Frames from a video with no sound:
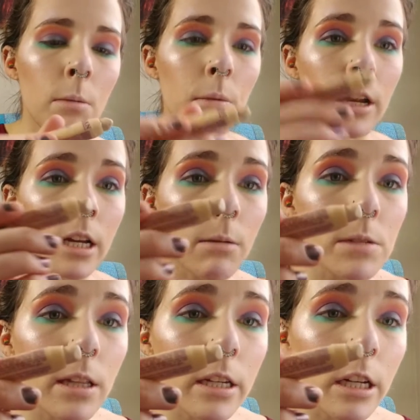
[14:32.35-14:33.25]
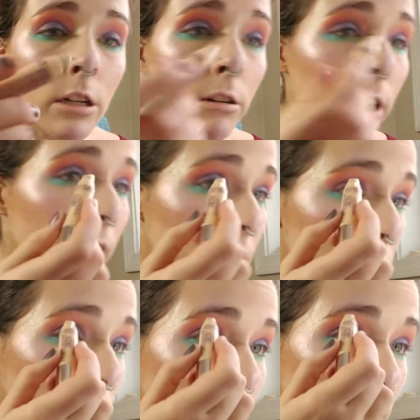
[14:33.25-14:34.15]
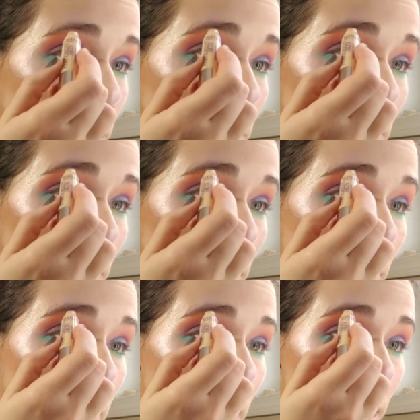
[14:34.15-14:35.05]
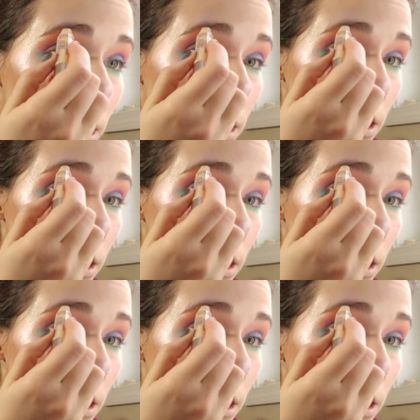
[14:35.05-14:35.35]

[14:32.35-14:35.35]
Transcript: but it comes in like a crayon, so I can just literally